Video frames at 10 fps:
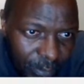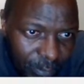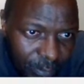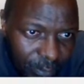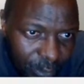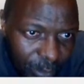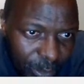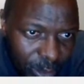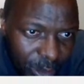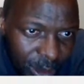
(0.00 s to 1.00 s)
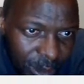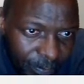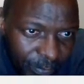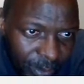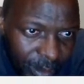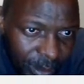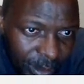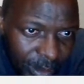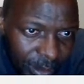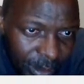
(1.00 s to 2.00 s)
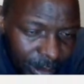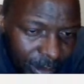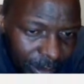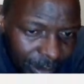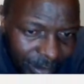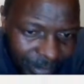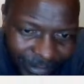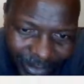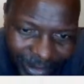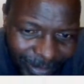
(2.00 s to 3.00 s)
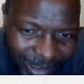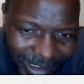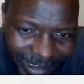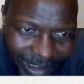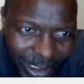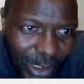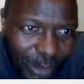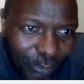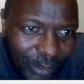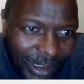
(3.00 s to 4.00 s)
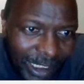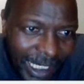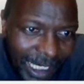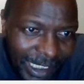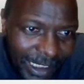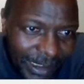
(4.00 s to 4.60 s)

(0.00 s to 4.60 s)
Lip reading: from source. Oh, what am I saying? VA.